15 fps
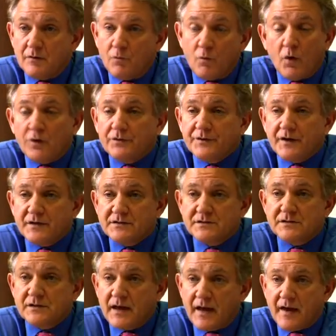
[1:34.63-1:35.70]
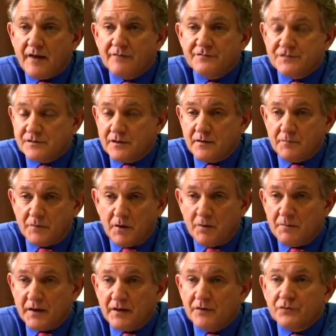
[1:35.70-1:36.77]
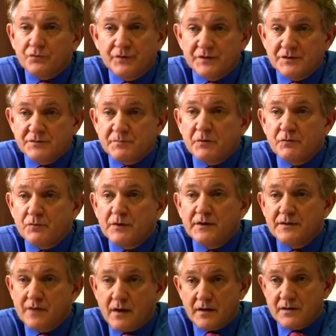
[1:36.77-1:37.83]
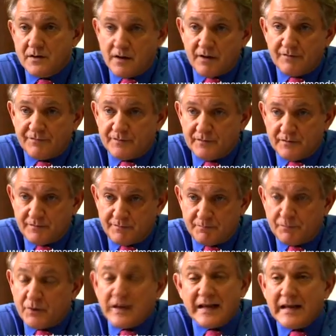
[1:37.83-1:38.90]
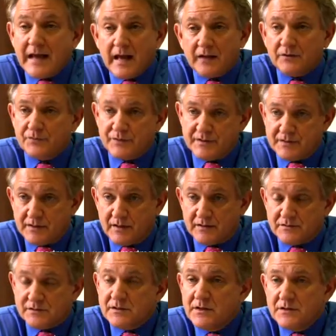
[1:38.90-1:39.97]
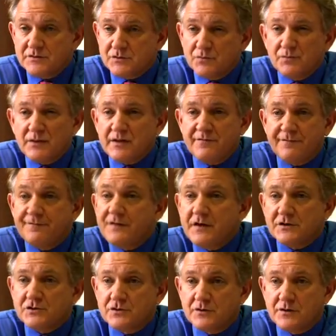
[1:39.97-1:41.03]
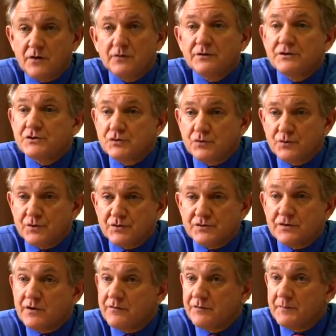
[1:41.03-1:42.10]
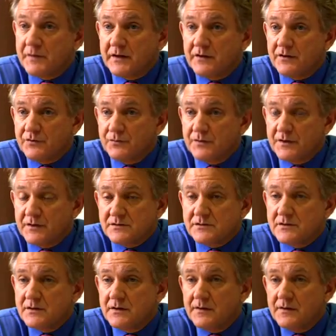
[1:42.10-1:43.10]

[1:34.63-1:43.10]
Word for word: Walnuts have some omega-3s, but really not enough, and they're pretty calorie dense. So really, fish are the only source of omega-3s.